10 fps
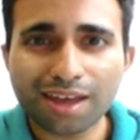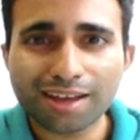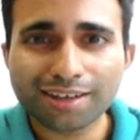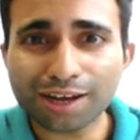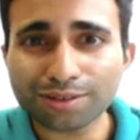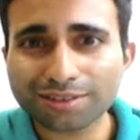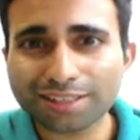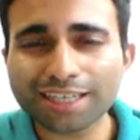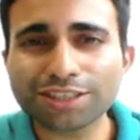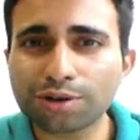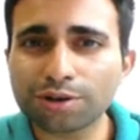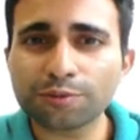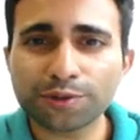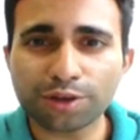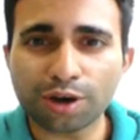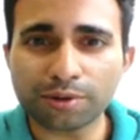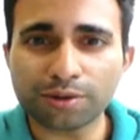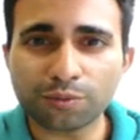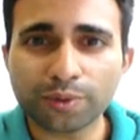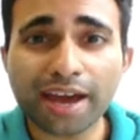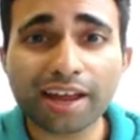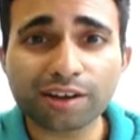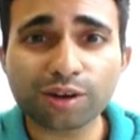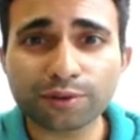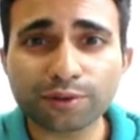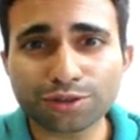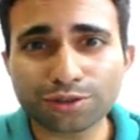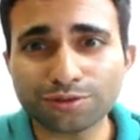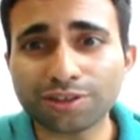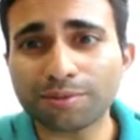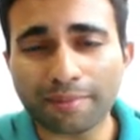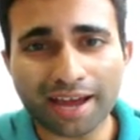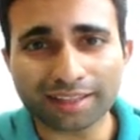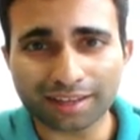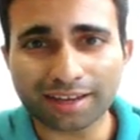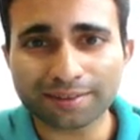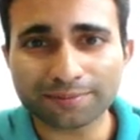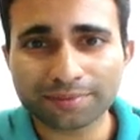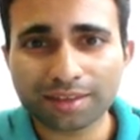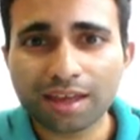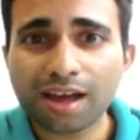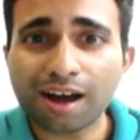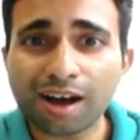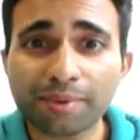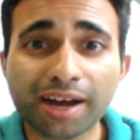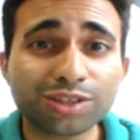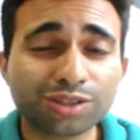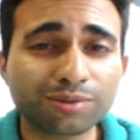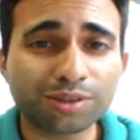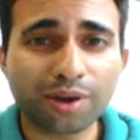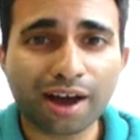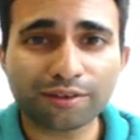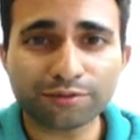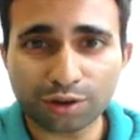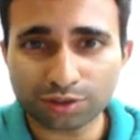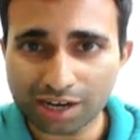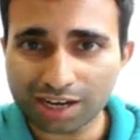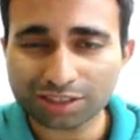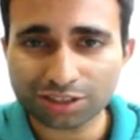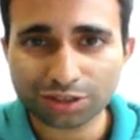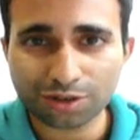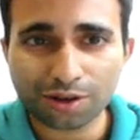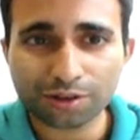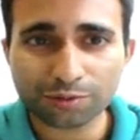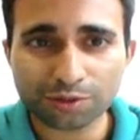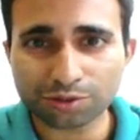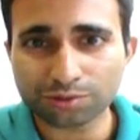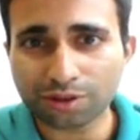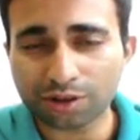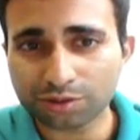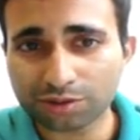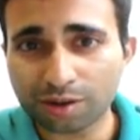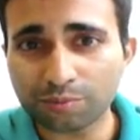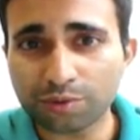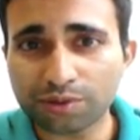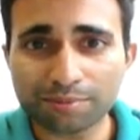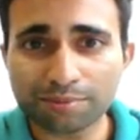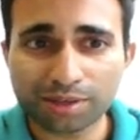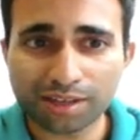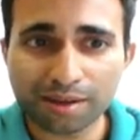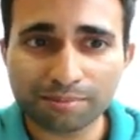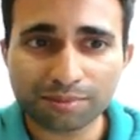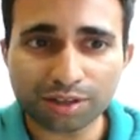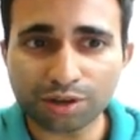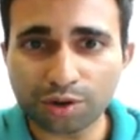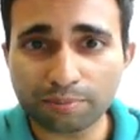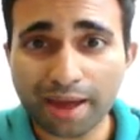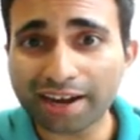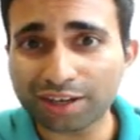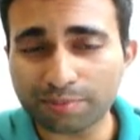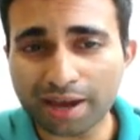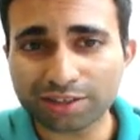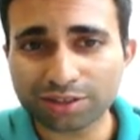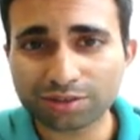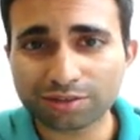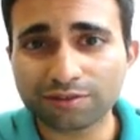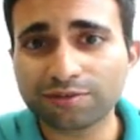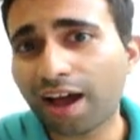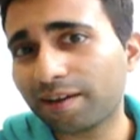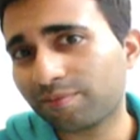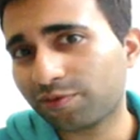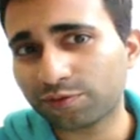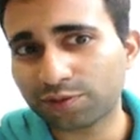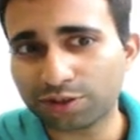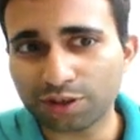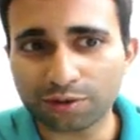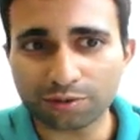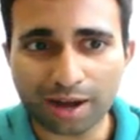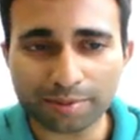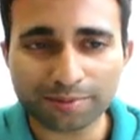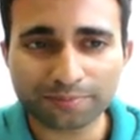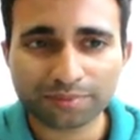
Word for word: Now, to get started with Yeoman, we head on over to the command line. I assume that you have Node.js installed, which will also come with npm, the Node package manager. If not, feel free to go and grab it.